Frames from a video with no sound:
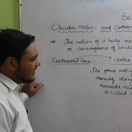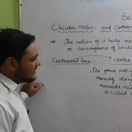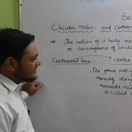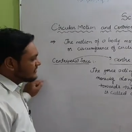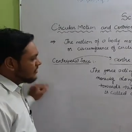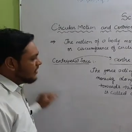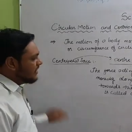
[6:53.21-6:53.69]

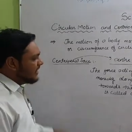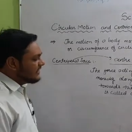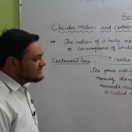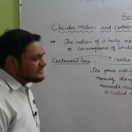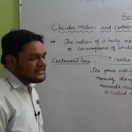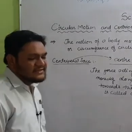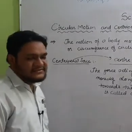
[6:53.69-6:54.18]
is called
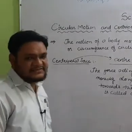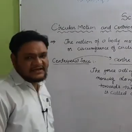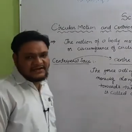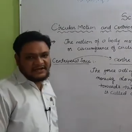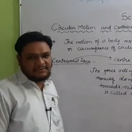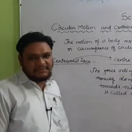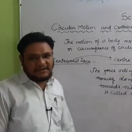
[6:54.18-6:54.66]
as
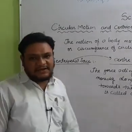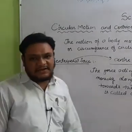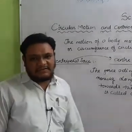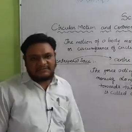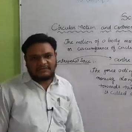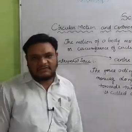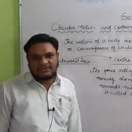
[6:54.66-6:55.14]

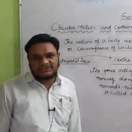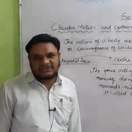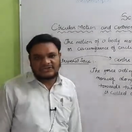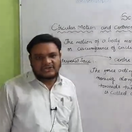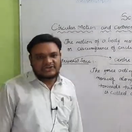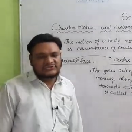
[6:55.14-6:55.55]
centripetal force.